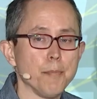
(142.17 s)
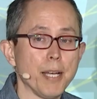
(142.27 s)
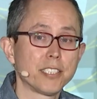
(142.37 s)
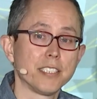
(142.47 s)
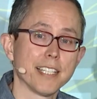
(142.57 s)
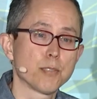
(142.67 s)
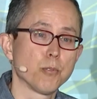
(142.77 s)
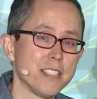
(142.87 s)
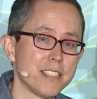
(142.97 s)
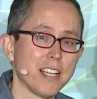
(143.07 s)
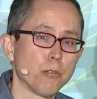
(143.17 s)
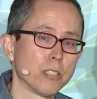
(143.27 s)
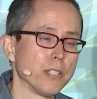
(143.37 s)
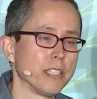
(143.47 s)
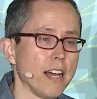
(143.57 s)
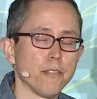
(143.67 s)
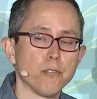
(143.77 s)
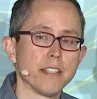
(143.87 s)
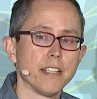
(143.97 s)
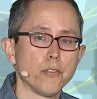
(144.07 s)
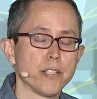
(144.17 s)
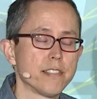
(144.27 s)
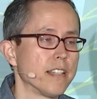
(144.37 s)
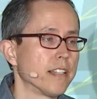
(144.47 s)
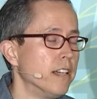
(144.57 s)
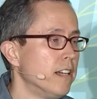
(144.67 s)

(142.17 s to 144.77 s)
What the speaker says: Actually, next Wednesday, we're going live with invoicing.